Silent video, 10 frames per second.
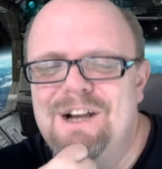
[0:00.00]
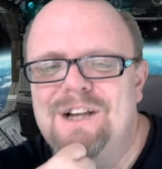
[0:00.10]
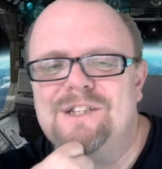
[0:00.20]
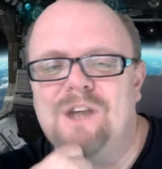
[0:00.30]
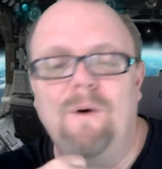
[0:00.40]

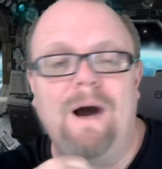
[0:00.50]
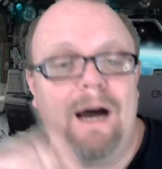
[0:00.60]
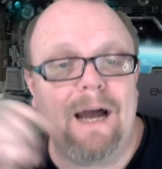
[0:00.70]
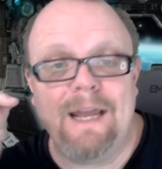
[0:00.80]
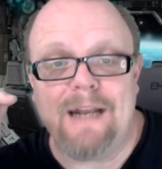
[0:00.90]
So,
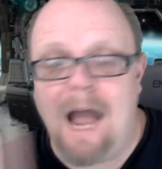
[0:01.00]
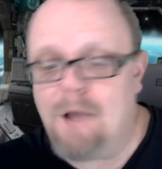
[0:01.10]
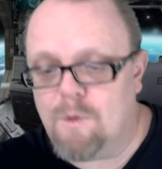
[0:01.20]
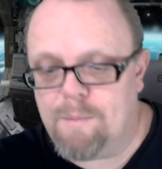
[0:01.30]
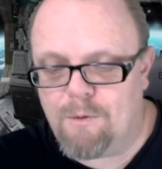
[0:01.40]
and I
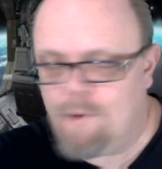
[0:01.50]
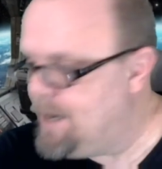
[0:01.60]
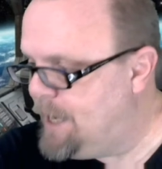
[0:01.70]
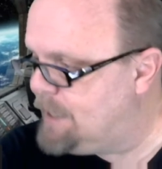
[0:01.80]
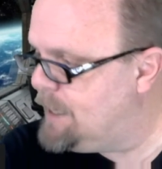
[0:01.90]
will be
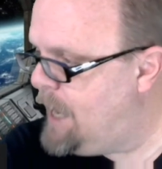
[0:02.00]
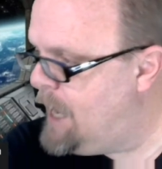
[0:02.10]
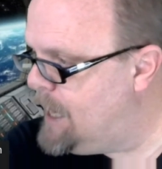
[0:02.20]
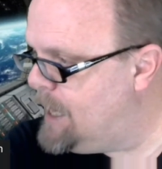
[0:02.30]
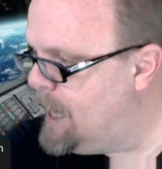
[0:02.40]
running
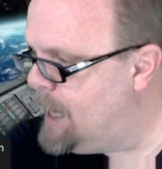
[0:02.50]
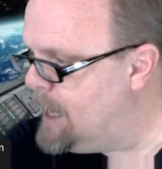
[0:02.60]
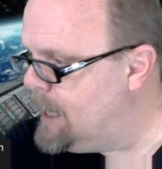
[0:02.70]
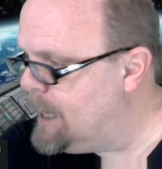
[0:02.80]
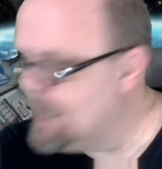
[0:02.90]
a
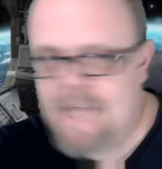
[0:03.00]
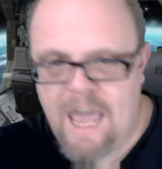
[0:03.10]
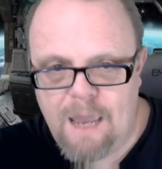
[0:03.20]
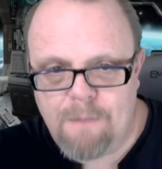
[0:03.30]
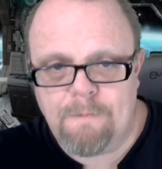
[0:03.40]

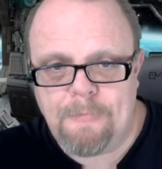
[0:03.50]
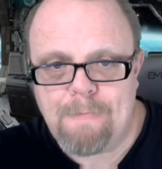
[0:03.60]
game.